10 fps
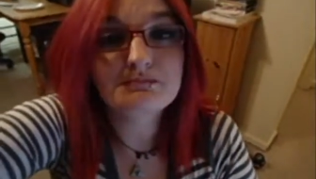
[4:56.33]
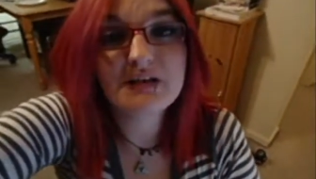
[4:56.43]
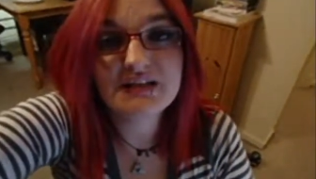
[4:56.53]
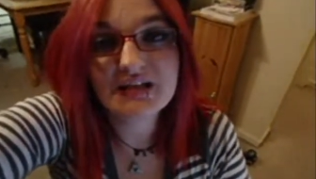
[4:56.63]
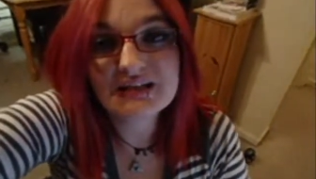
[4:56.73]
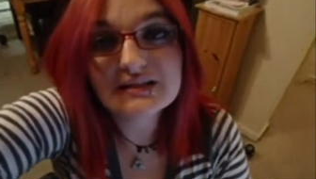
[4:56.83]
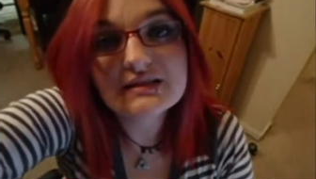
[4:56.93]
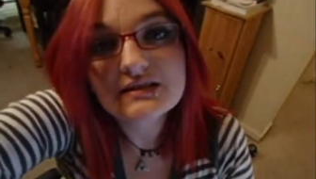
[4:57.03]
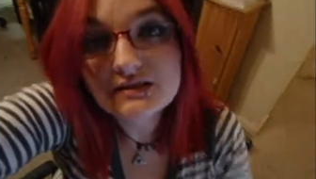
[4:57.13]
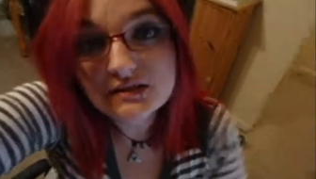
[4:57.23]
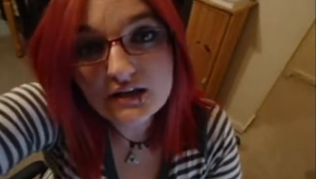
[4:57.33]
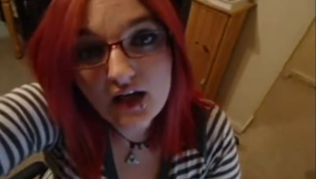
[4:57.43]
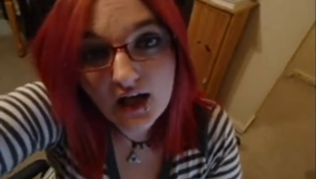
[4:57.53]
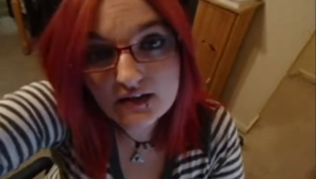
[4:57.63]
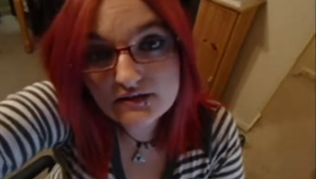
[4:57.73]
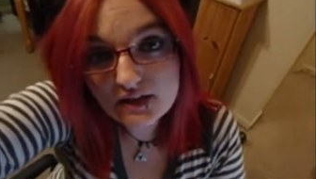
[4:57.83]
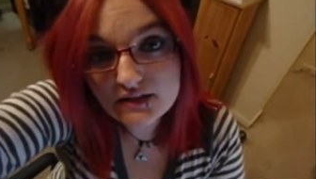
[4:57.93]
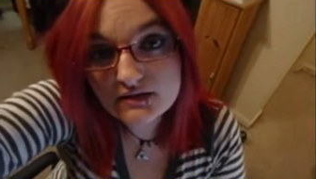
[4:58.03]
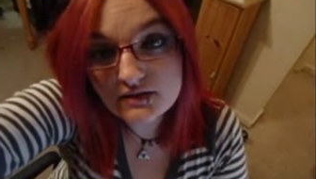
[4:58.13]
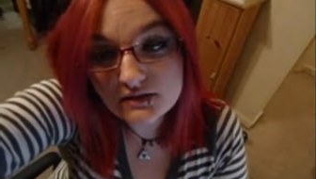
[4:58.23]
midnight at
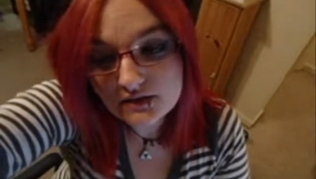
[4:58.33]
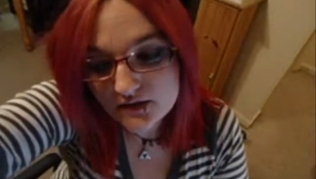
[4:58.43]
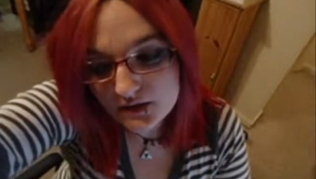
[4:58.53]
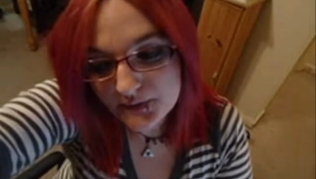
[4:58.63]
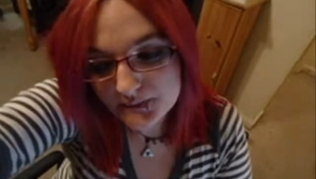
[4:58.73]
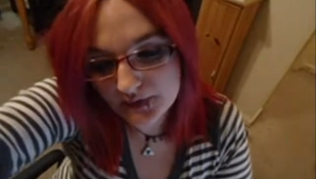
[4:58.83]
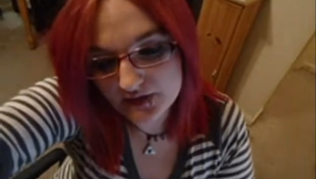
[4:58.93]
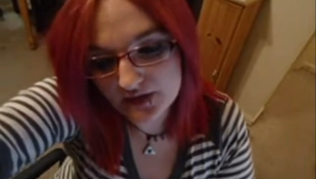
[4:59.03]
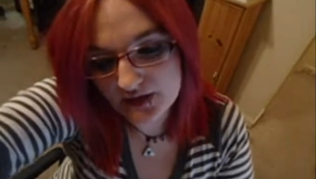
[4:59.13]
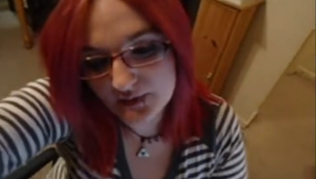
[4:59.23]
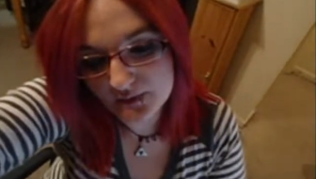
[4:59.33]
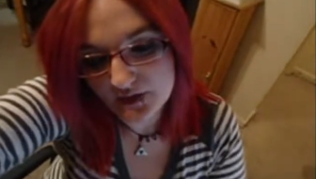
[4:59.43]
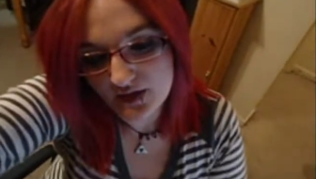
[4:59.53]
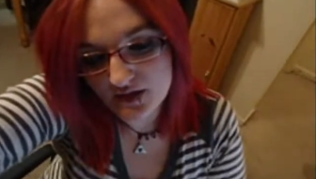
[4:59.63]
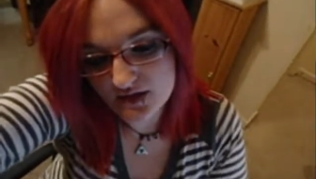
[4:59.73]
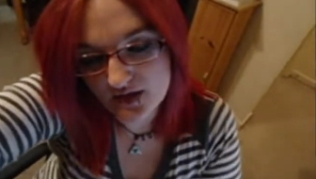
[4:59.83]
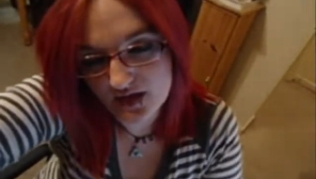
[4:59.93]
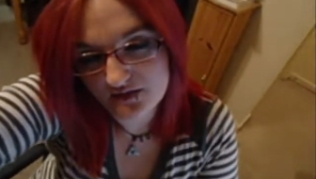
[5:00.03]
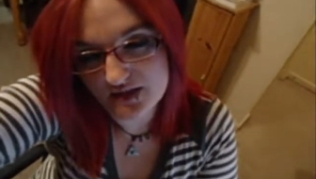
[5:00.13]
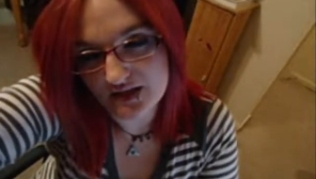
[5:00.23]
night right now and I
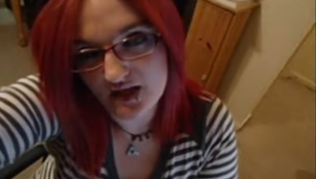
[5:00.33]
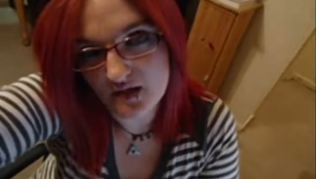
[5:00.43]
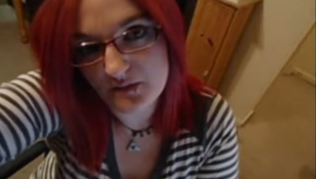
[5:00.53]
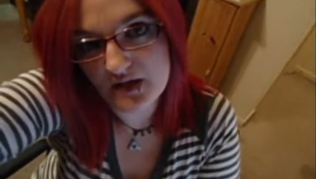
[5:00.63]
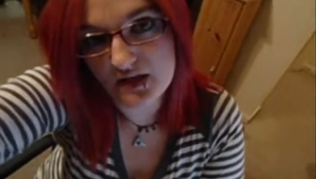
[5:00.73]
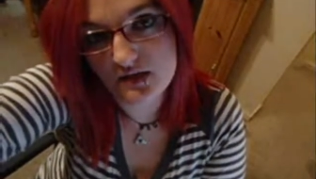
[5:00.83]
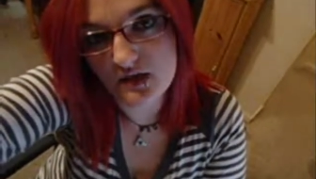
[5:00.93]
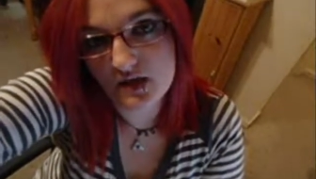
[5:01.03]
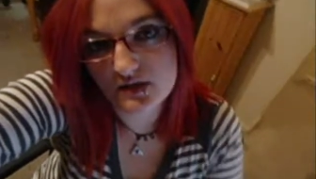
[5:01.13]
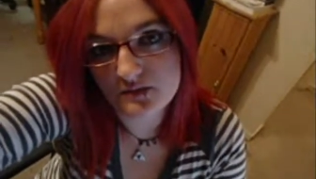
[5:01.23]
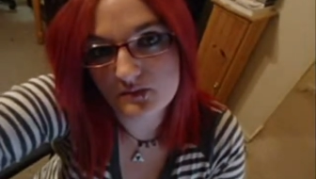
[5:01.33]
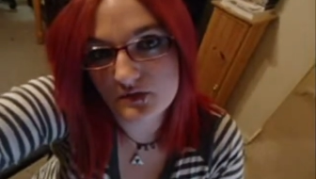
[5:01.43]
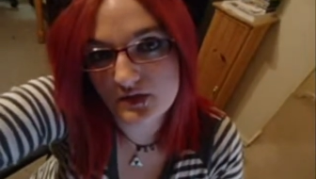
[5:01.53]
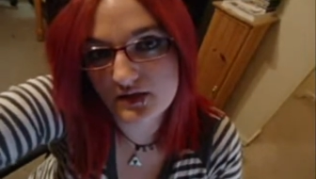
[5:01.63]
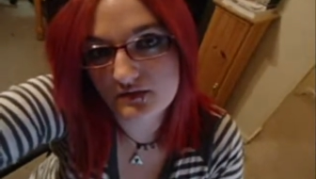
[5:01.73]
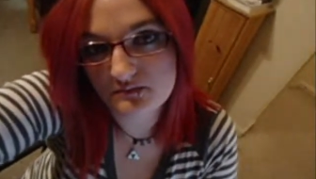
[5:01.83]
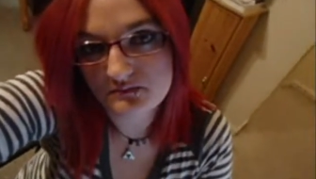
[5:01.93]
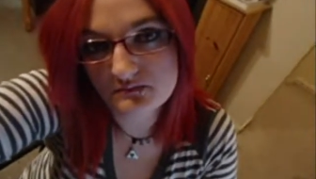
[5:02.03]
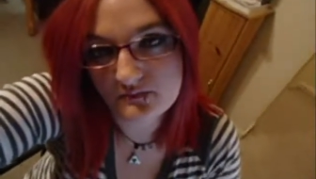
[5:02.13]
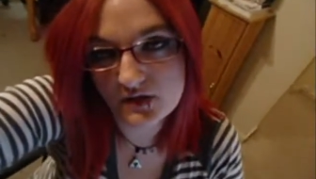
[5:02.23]
have to get up at 8 o'clock in the morning
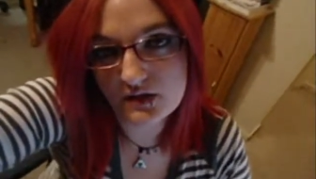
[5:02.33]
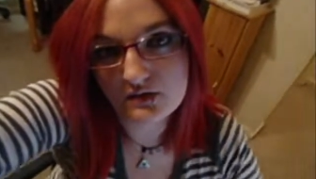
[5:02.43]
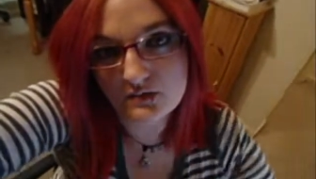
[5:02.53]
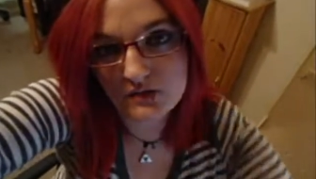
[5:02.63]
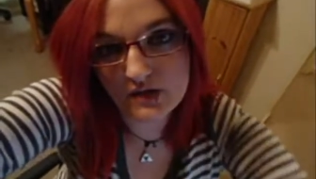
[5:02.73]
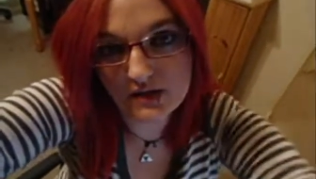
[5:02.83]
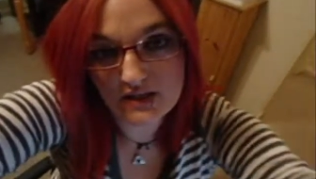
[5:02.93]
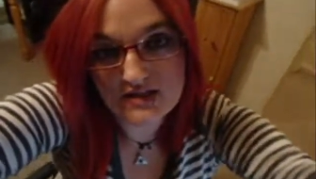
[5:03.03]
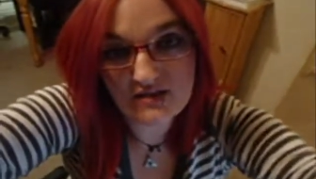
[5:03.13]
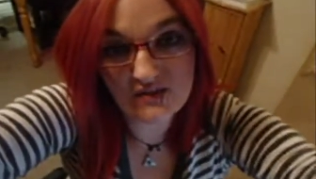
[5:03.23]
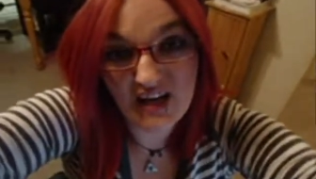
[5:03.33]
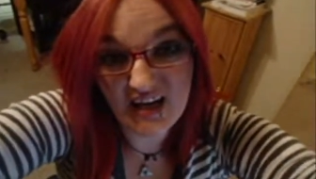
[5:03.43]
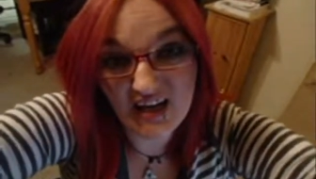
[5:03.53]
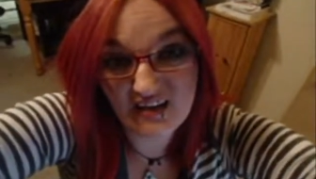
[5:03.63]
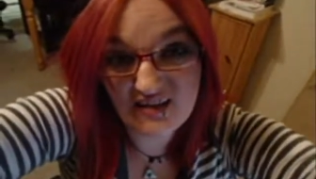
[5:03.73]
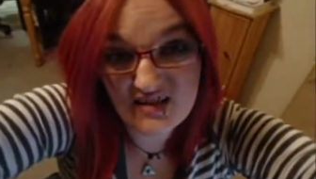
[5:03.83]
and go to work and I still gotta edit